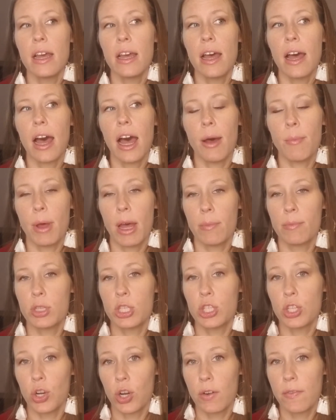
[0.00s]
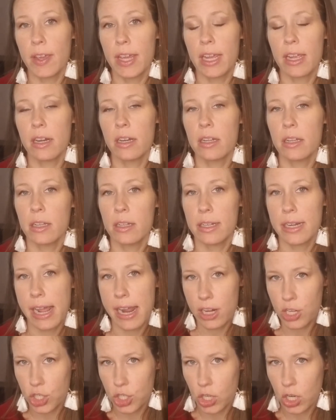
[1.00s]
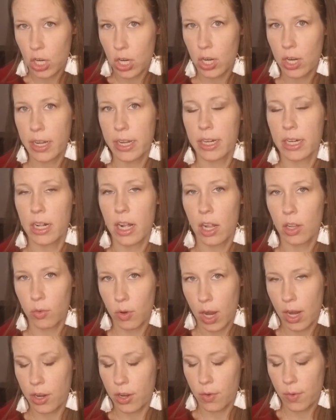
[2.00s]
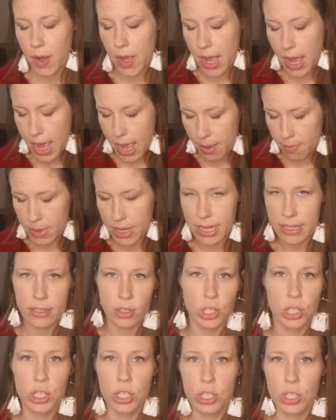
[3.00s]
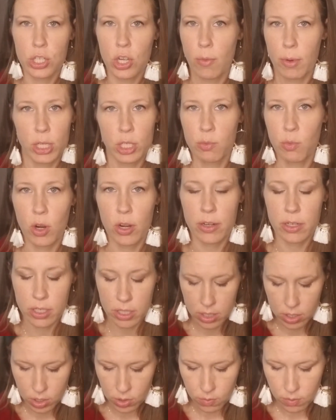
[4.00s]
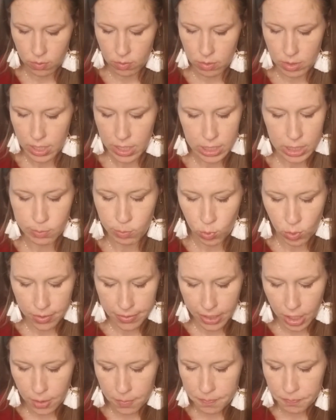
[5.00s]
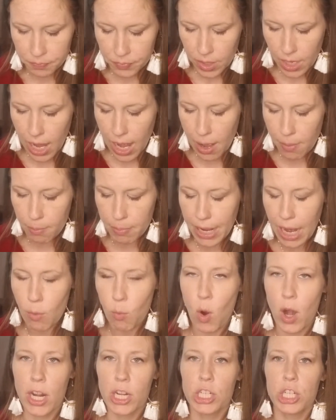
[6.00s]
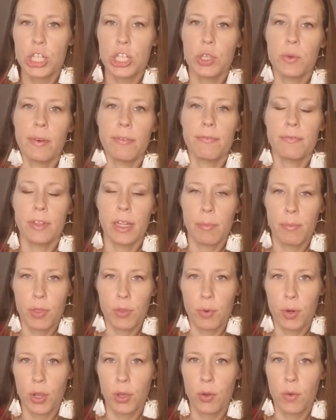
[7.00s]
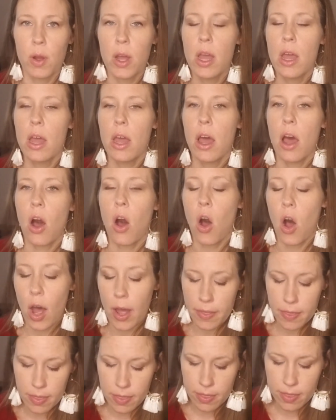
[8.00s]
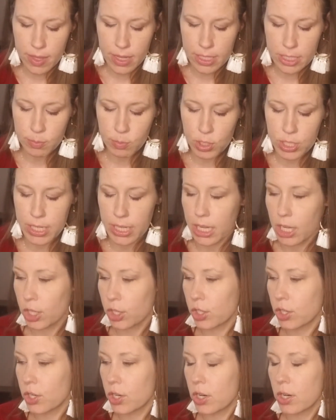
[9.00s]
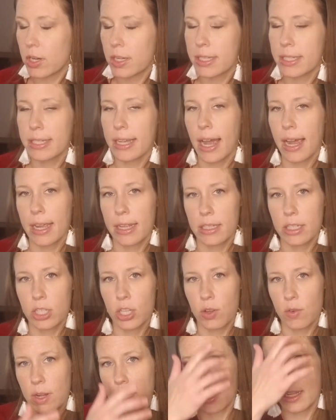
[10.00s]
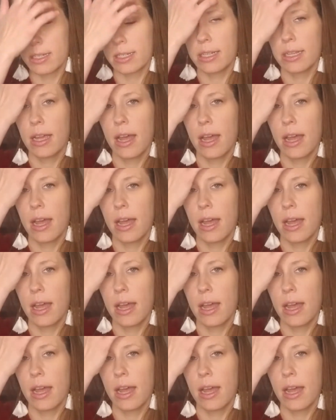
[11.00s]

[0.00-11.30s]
observing nature in Colorado, because there's so much more to explore there. But I wanted to do a flip through on this particular science unit